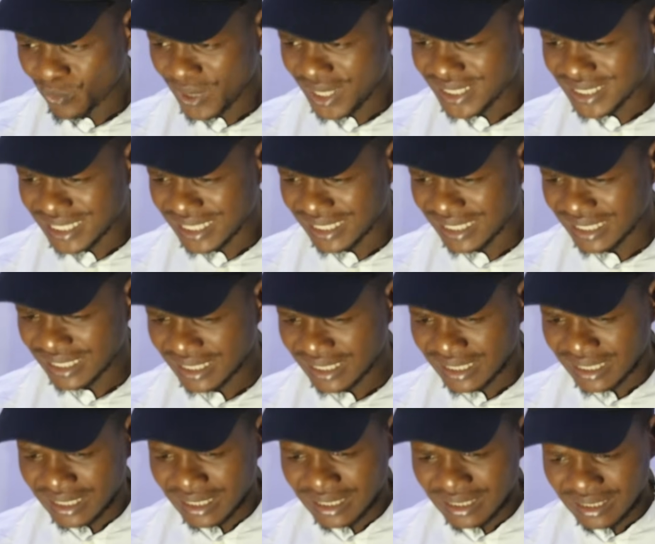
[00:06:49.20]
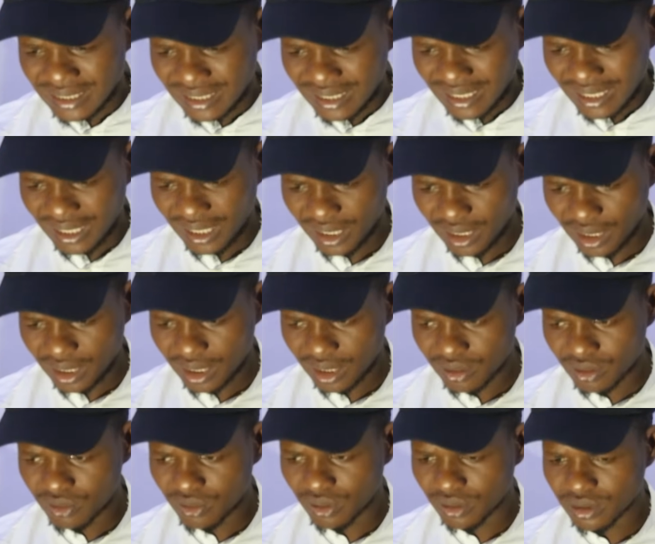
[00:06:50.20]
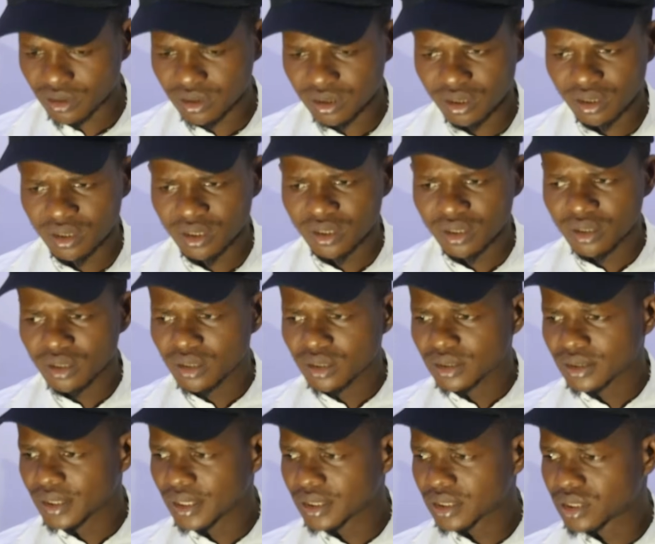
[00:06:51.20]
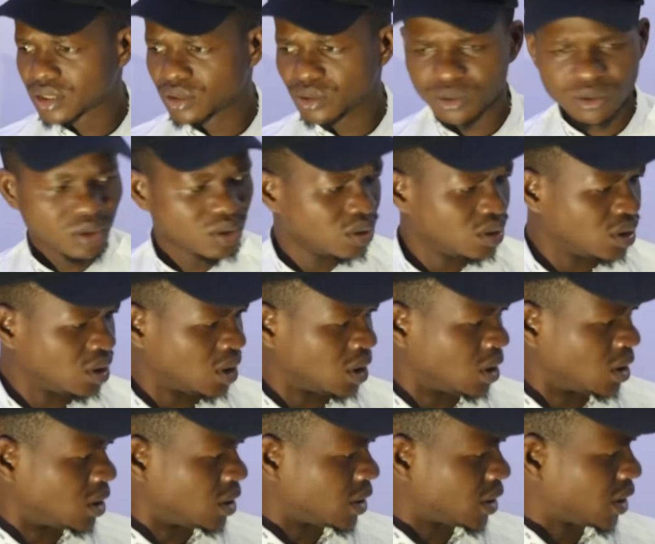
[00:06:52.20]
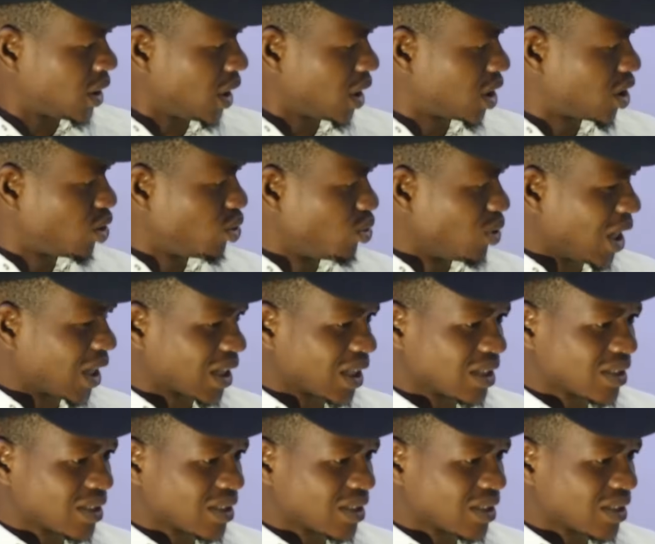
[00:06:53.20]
Wait. Ah, God. Thank you. Thank you.